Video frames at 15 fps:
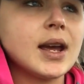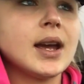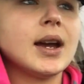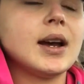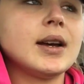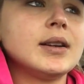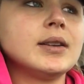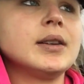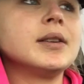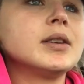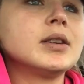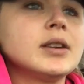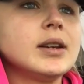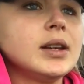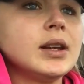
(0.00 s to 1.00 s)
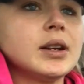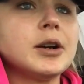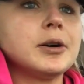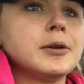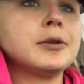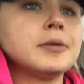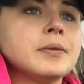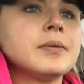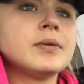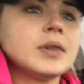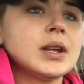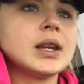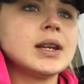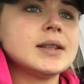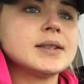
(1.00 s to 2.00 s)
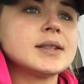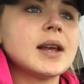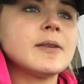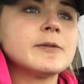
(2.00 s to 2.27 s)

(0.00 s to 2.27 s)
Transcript: And you know, instead